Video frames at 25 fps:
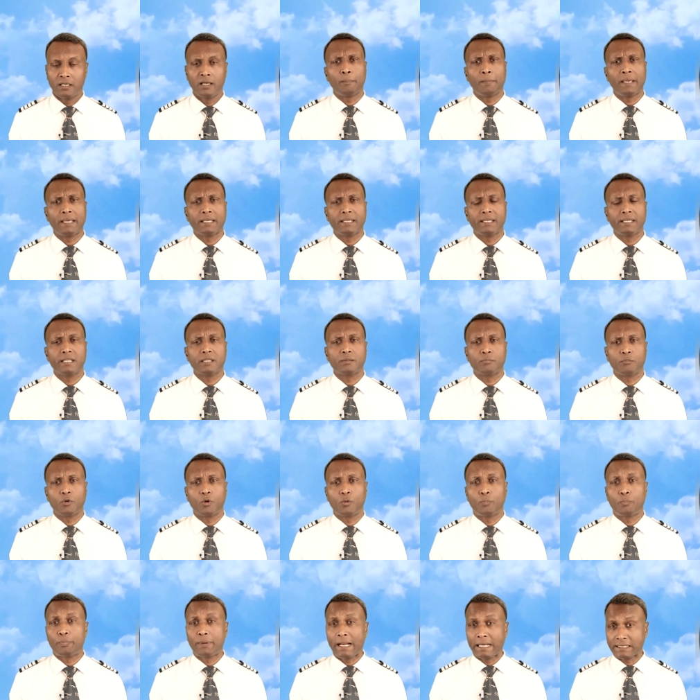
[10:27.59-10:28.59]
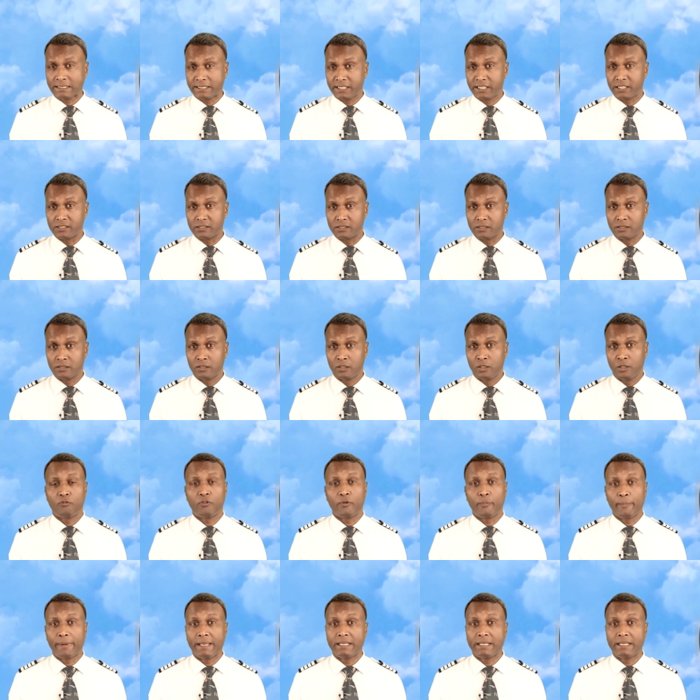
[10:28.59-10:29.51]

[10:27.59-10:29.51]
making it more practical for